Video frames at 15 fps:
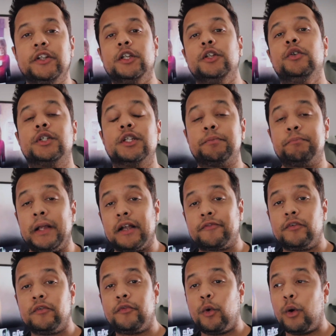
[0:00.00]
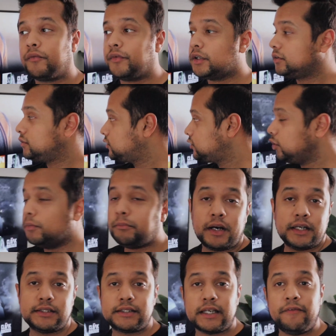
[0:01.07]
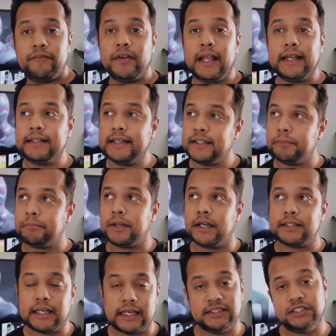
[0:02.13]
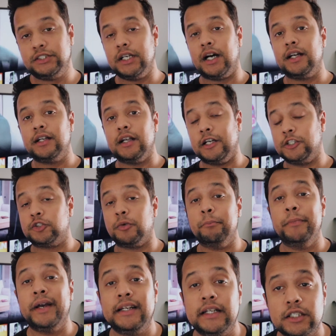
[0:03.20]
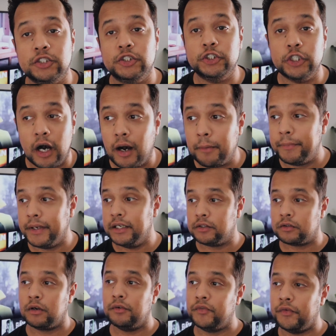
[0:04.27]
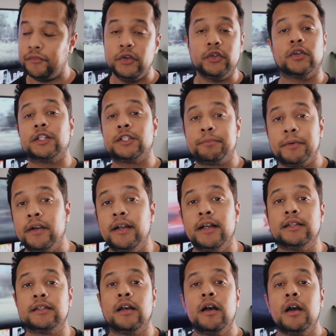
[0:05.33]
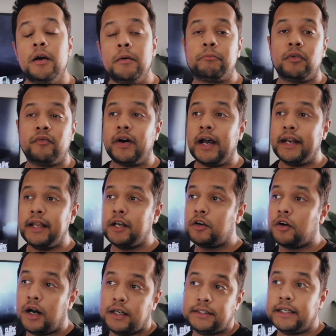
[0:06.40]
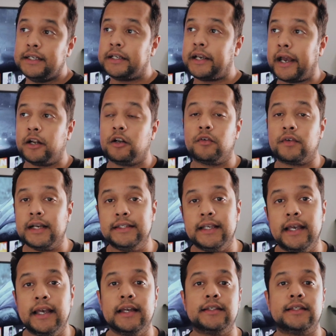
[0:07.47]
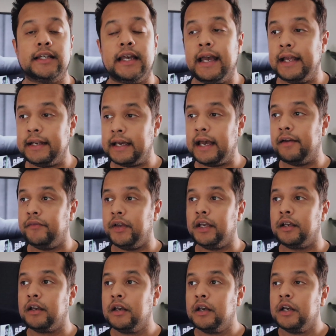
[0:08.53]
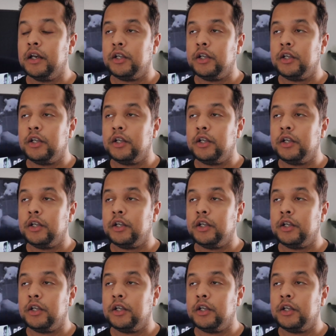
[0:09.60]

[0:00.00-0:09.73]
Having to use this platform for over 2 months, I feel like Disney Plus has done a tremendous job in terms of user experience, providing content, categorizing it, and having